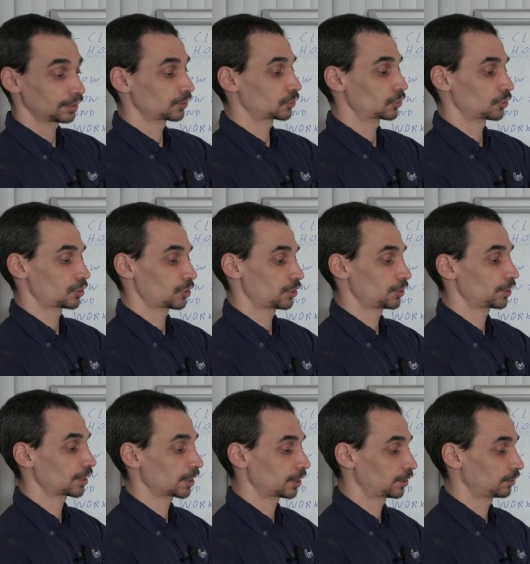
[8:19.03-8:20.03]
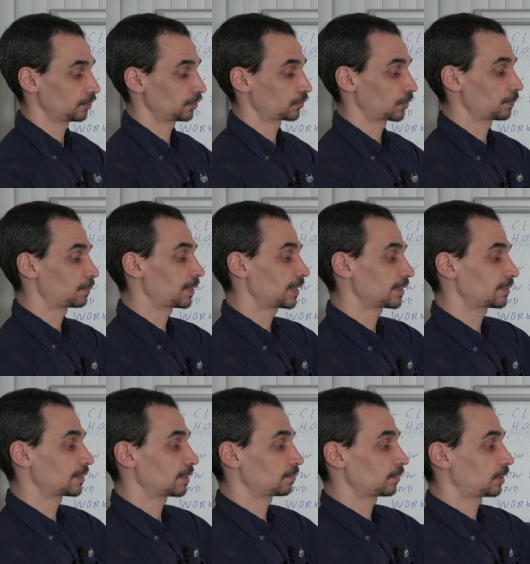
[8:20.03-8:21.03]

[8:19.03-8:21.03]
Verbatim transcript: So you can replace them.